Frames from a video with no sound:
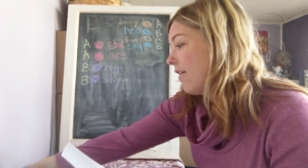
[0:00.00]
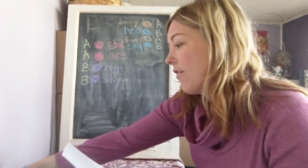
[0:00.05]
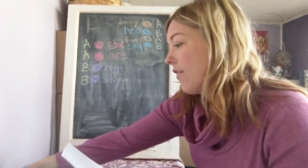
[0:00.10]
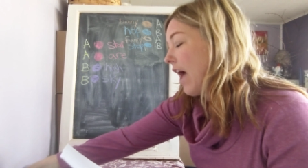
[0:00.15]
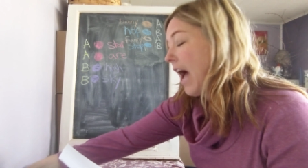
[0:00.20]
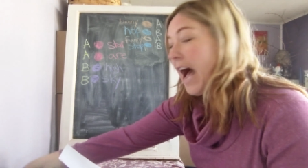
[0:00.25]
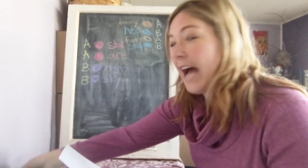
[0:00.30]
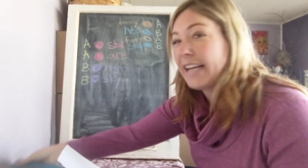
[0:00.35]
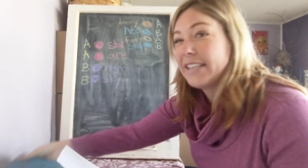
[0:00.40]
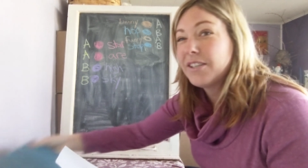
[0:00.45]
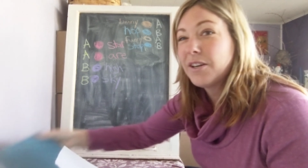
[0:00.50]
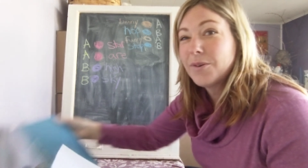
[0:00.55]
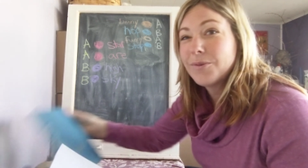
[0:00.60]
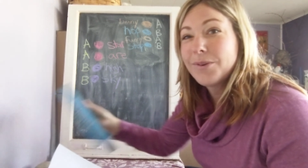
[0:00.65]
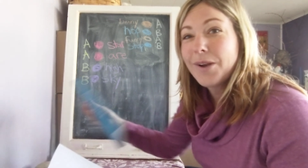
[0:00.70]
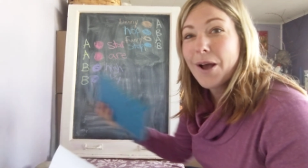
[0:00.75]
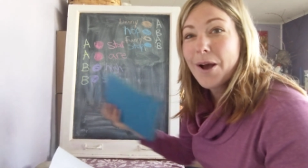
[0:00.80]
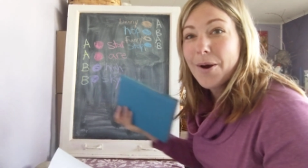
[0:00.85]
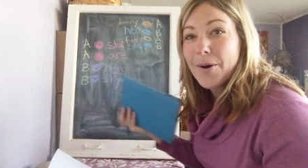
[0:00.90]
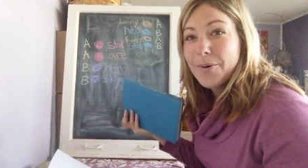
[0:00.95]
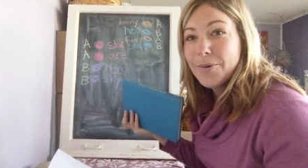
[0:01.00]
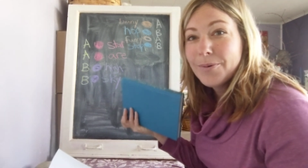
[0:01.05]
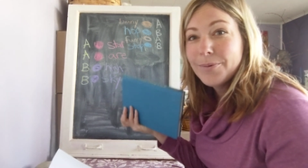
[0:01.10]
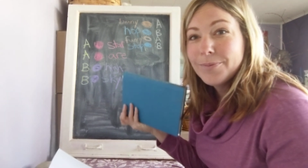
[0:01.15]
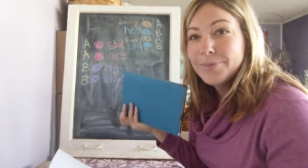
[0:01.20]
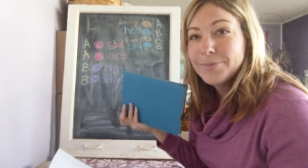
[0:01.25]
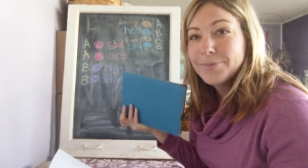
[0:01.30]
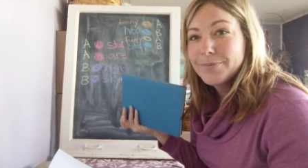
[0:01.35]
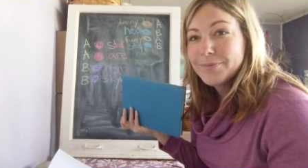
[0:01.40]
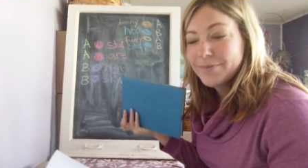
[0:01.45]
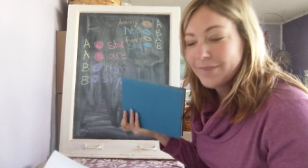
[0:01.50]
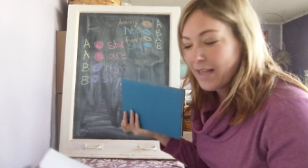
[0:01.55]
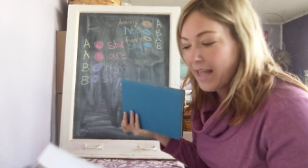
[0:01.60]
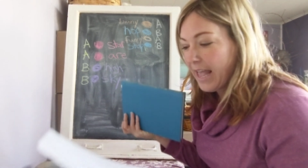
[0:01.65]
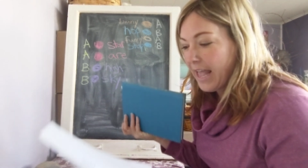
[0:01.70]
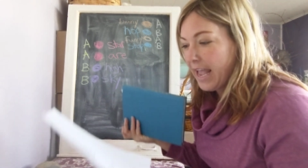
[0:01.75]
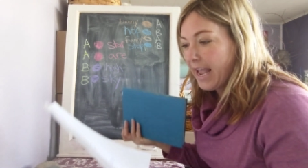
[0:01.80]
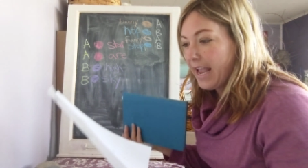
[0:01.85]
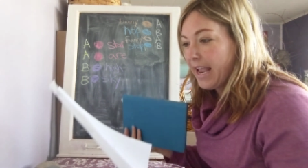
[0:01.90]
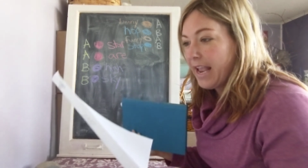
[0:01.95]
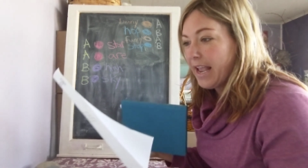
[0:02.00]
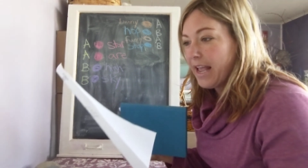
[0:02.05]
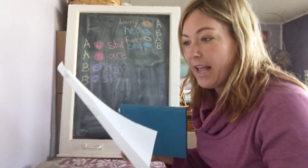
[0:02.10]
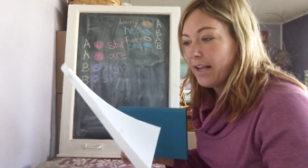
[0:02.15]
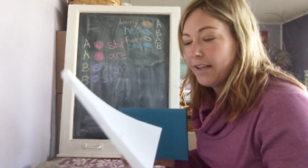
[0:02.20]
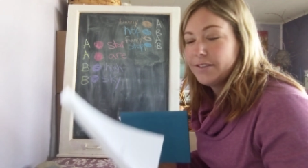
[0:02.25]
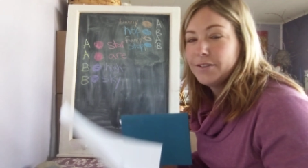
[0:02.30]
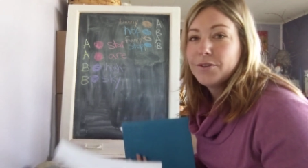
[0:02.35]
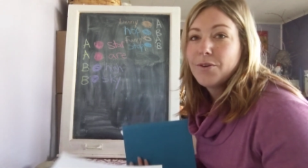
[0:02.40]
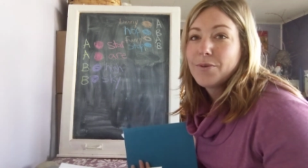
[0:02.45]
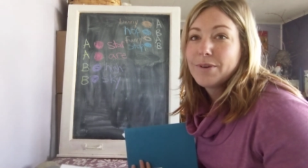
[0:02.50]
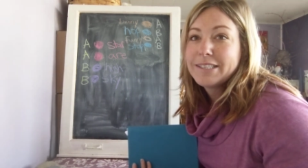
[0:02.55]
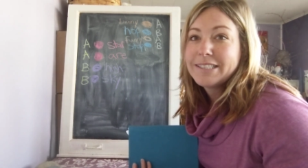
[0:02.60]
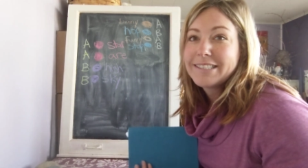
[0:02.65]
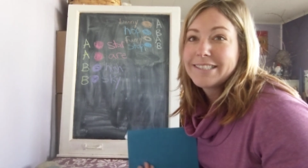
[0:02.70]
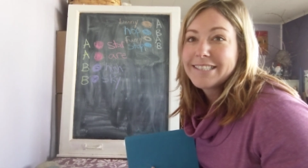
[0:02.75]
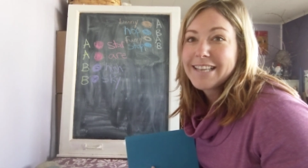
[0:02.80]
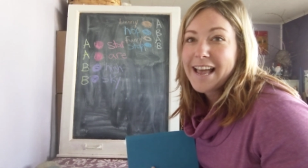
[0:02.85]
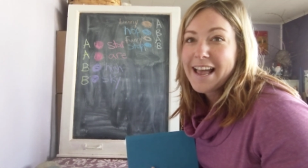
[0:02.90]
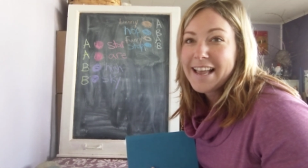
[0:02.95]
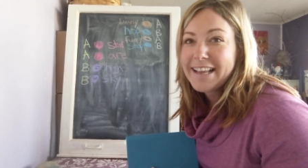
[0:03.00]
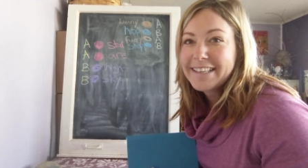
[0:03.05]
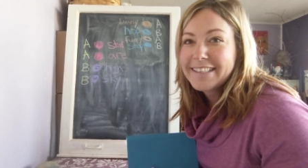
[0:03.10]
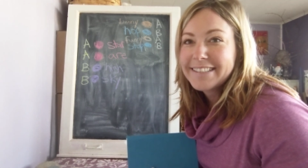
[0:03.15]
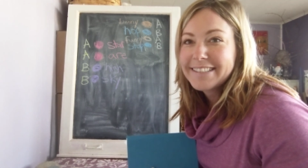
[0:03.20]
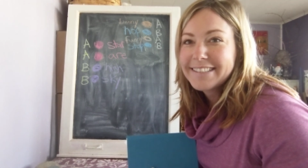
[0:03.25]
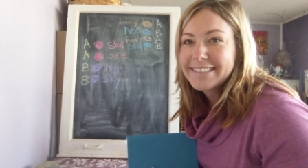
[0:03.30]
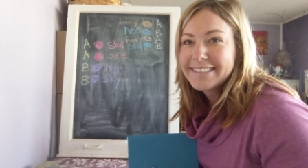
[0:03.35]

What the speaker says: the I Don't Know and Noise Day.